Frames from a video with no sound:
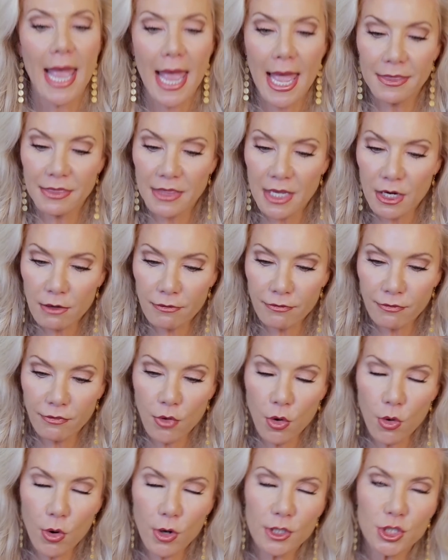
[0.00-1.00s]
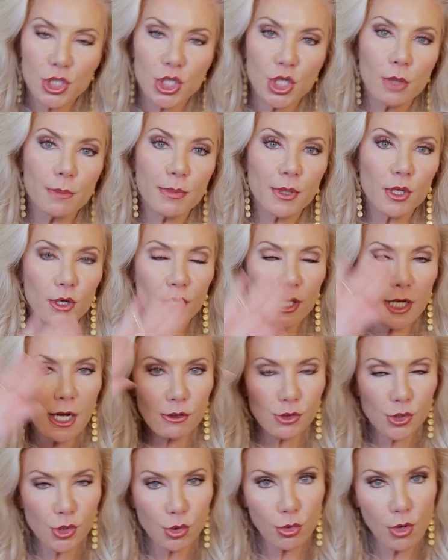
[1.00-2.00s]
and therefore Jupiter
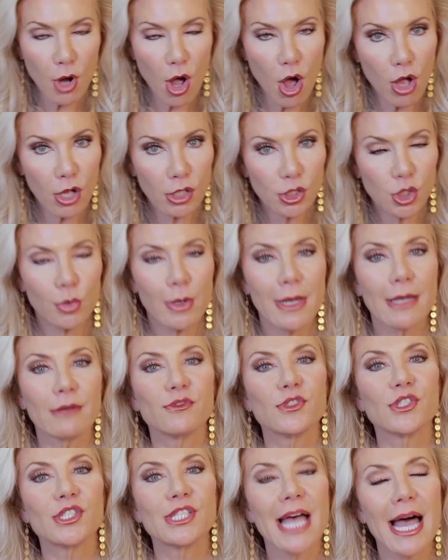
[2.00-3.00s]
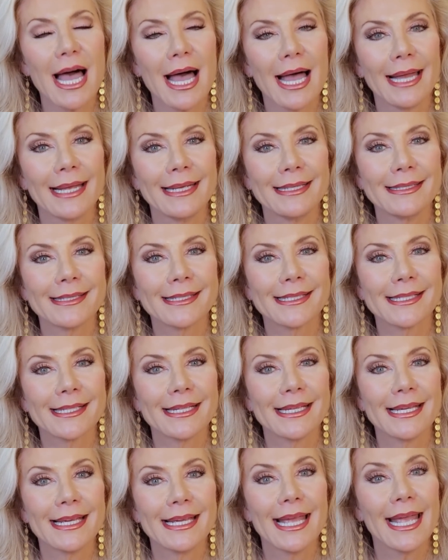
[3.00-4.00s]
goes through all 12
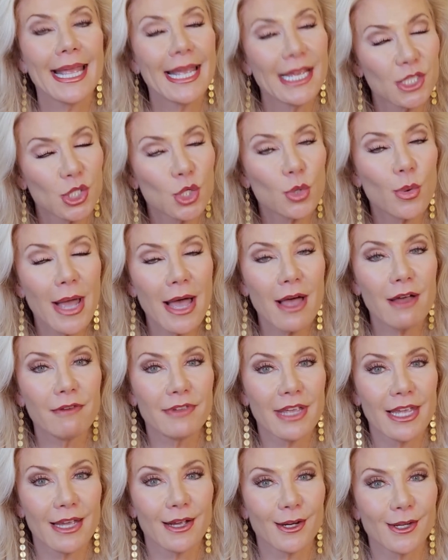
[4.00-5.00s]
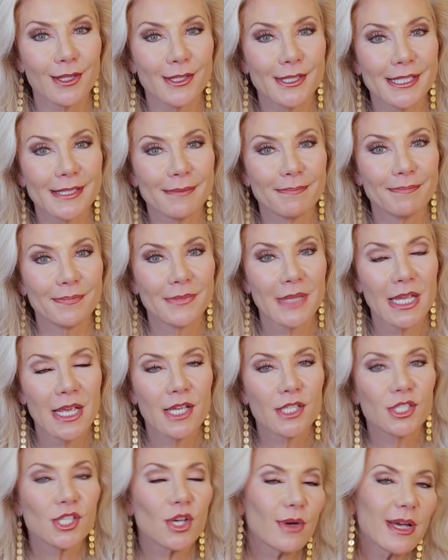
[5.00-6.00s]
signs in 12 years.
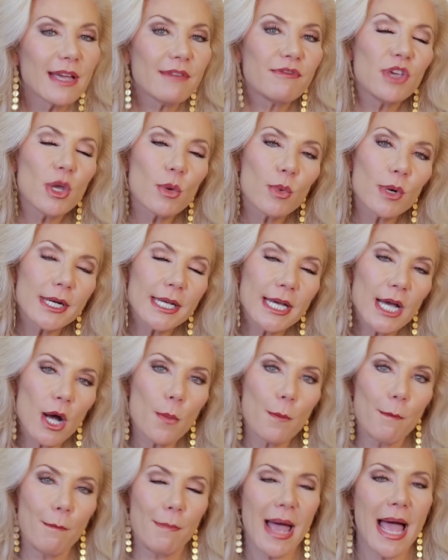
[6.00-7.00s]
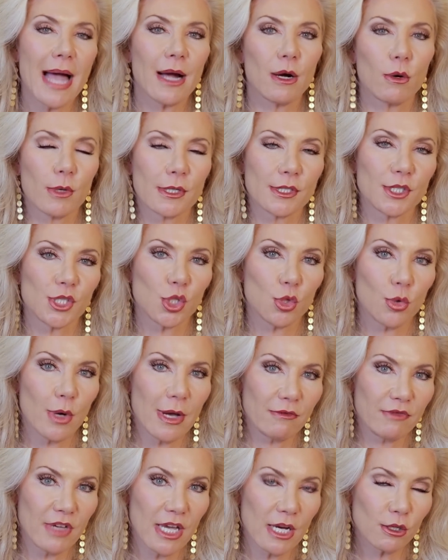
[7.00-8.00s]
So if you were to go backwards
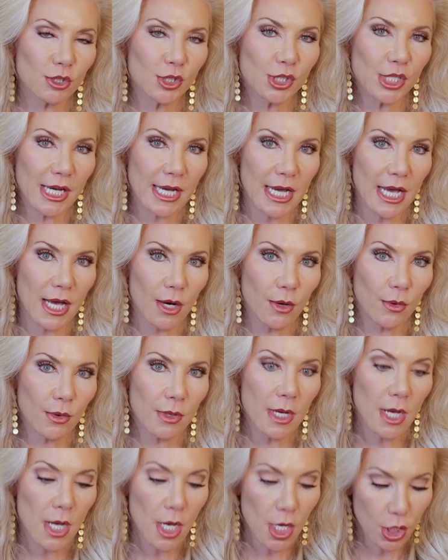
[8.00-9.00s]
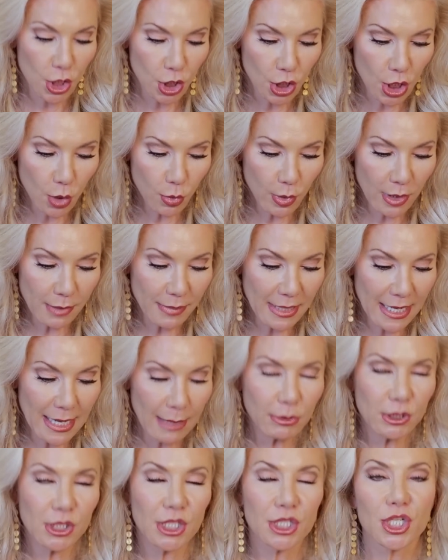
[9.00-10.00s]
12 years ago, you would be
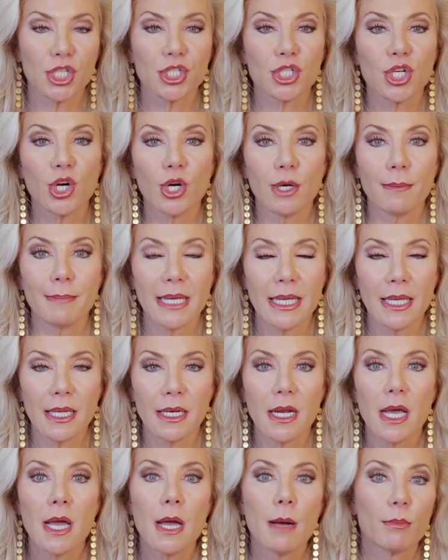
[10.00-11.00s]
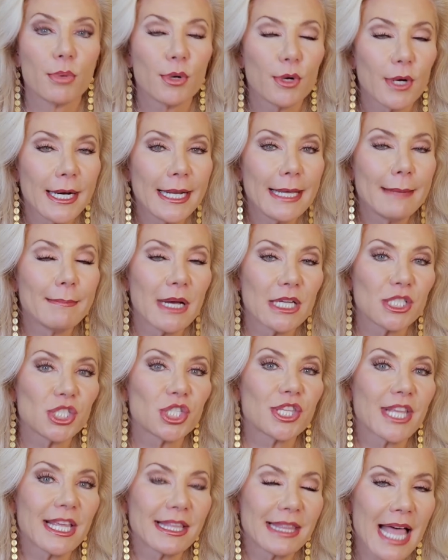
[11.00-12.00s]
able to determine pretty
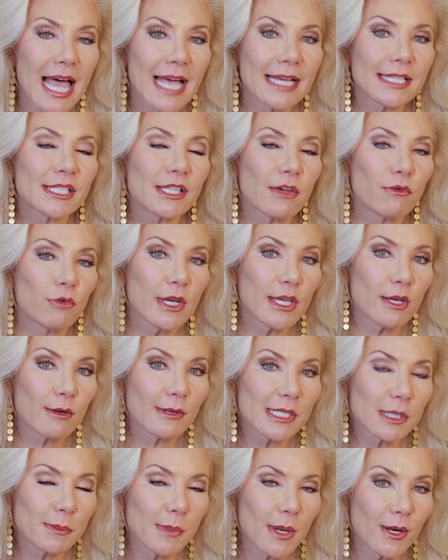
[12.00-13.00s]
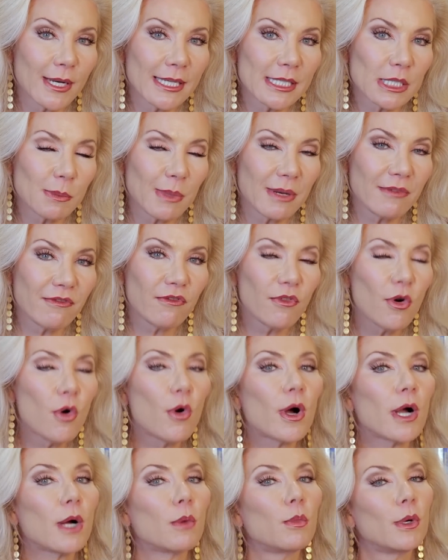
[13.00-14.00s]
much the likes of what you experienced
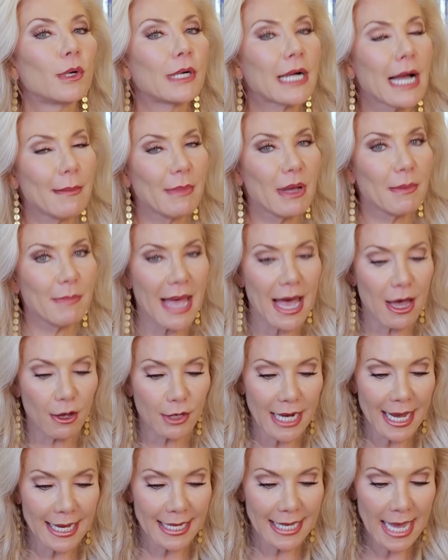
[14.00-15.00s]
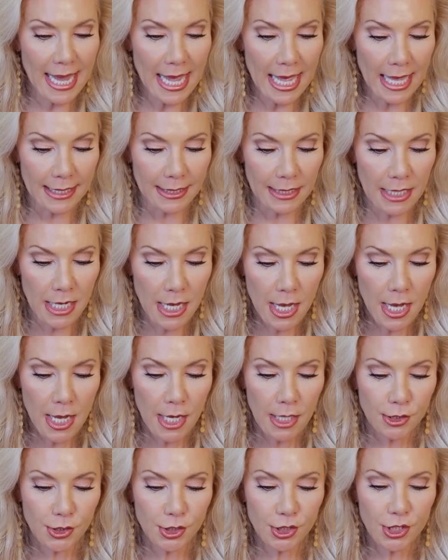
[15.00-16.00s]
before will come about again.
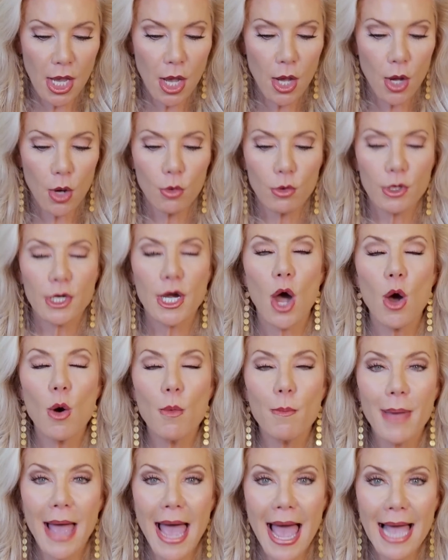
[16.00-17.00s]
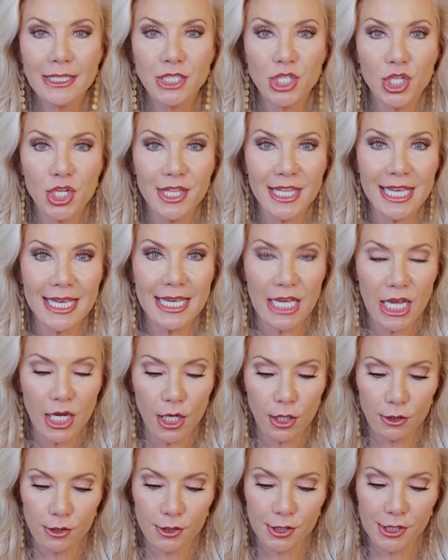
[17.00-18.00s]
So go back to the
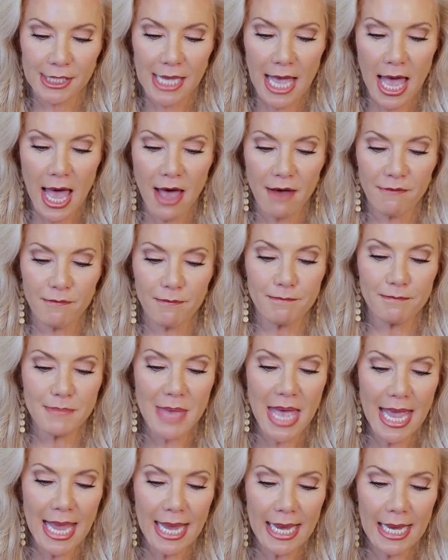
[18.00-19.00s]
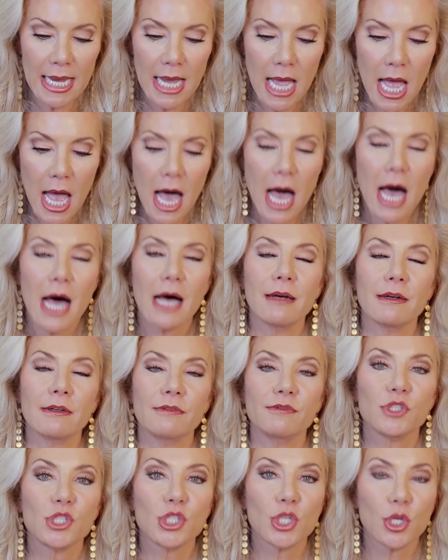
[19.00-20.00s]
years of May
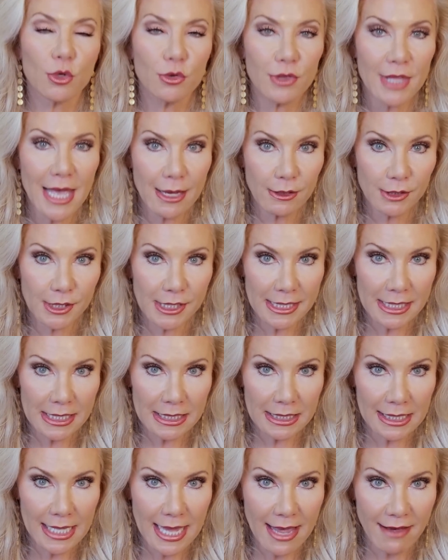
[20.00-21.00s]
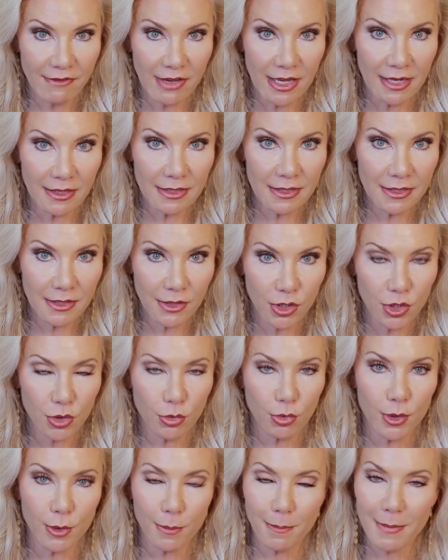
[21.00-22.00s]
of 2011
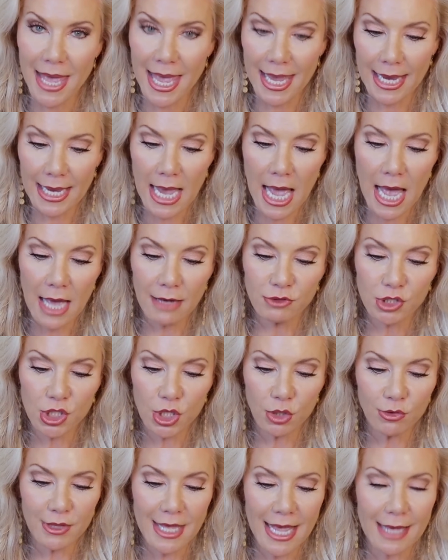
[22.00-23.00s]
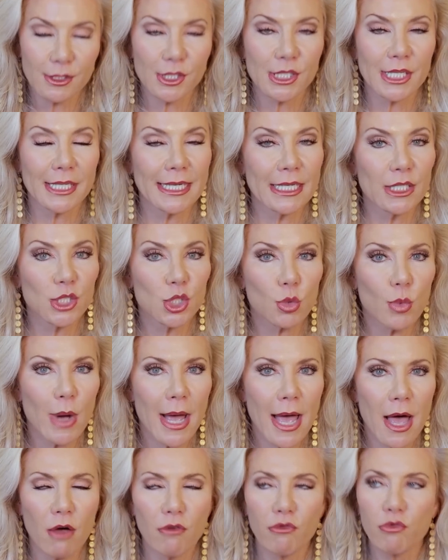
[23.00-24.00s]
through May of
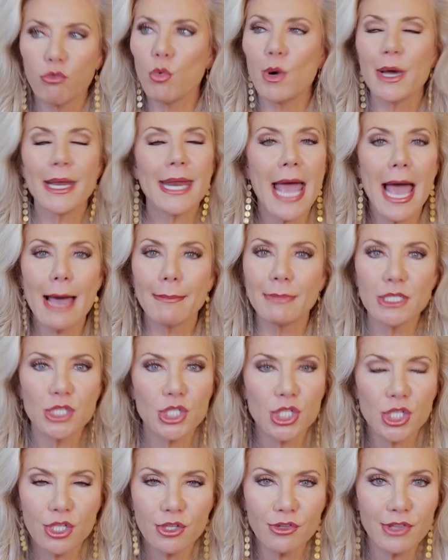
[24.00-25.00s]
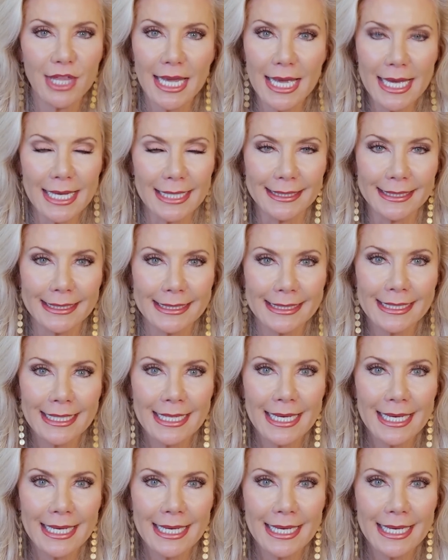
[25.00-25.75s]
2012. What happened to you then?